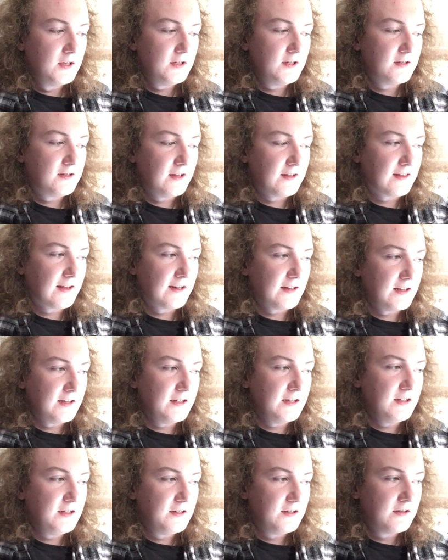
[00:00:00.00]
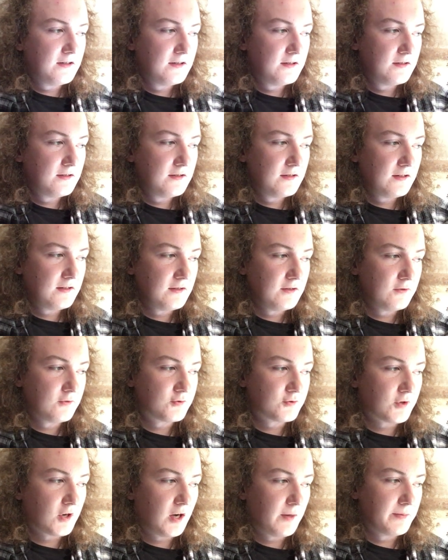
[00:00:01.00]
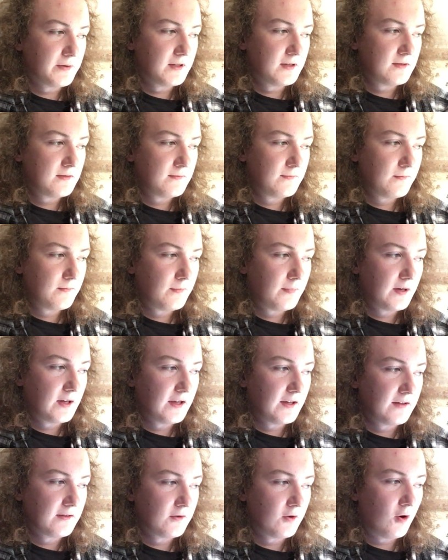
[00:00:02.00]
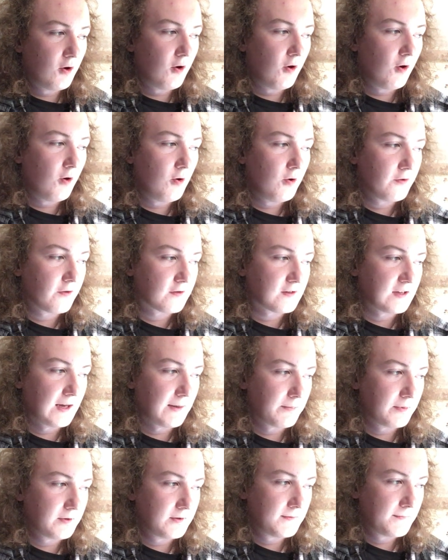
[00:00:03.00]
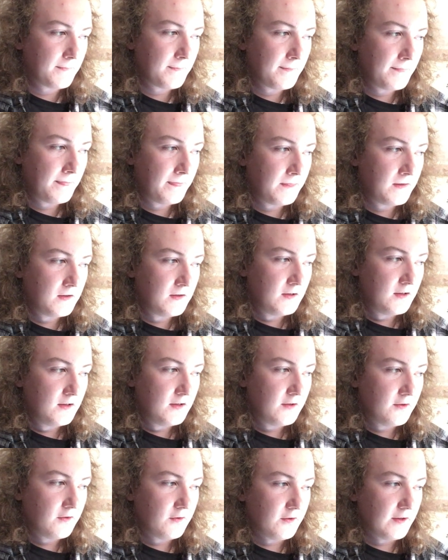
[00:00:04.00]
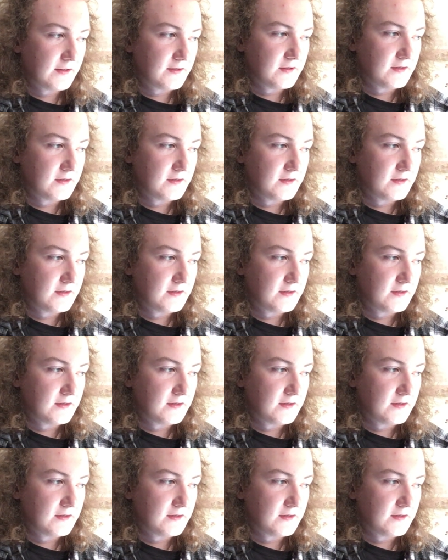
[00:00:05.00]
you take that E, you drop it by a whole step, so you get